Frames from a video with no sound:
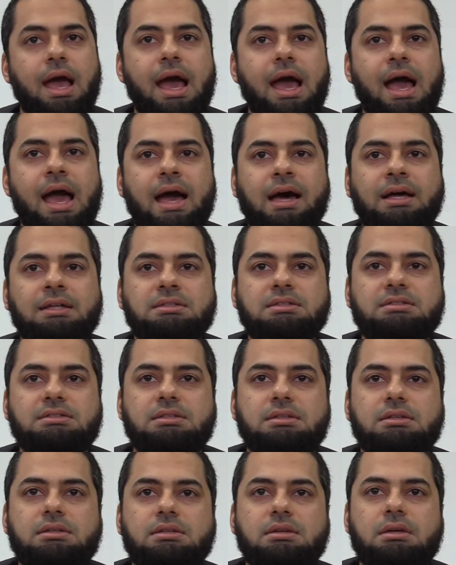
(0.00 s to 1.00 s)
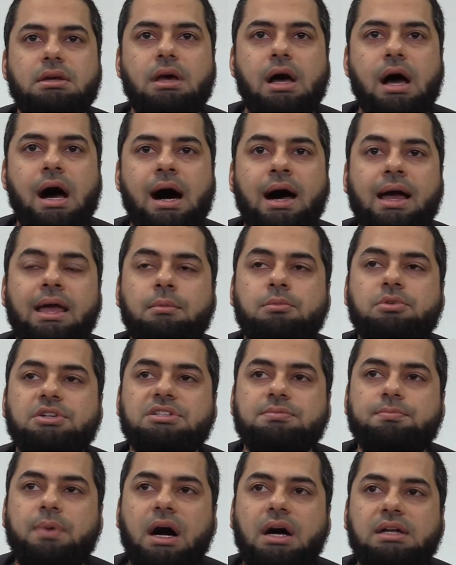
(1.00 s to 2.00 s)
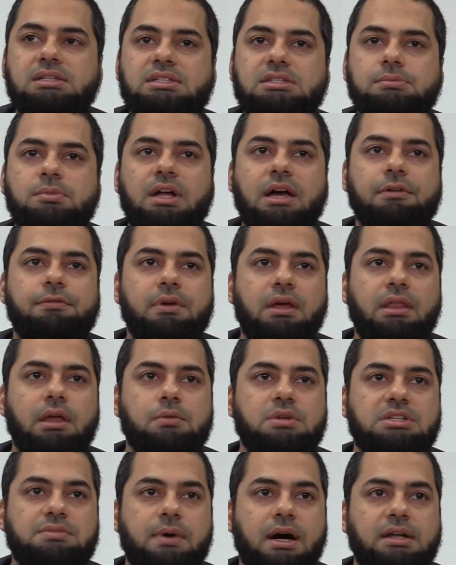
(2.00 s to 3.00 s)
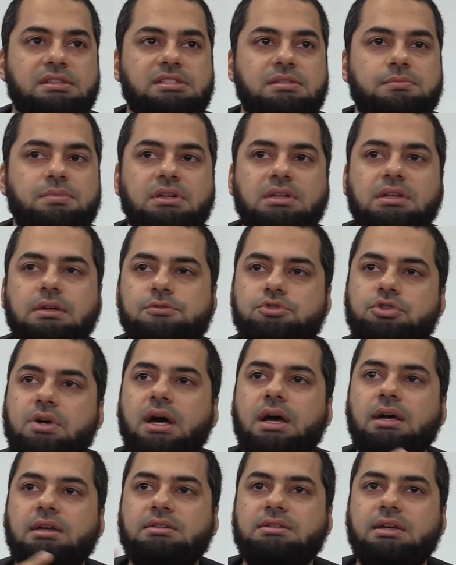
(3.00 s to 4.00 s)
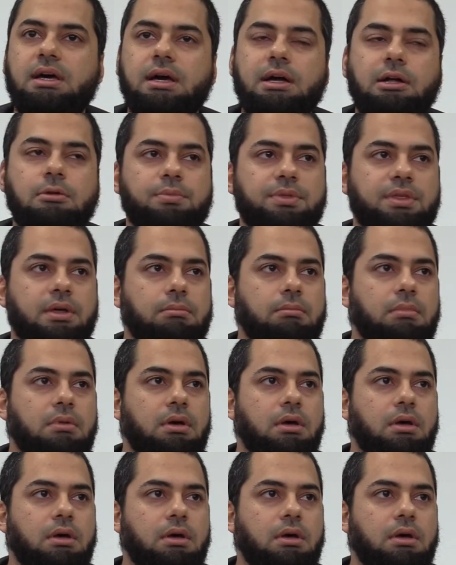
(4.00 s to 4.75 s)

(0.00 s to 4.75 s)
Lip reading: And I am responsible. I feel a responsibility of trying to help them.